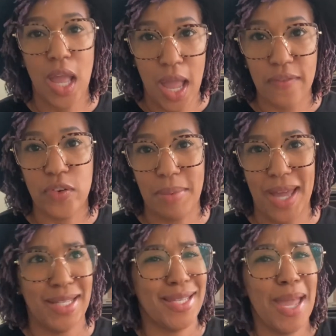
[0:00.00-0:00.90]

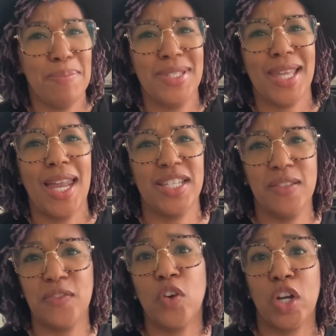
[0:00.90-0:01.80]
everybody. Type in
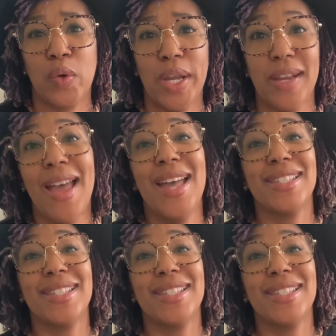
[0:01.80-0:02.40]
scholarships for creative.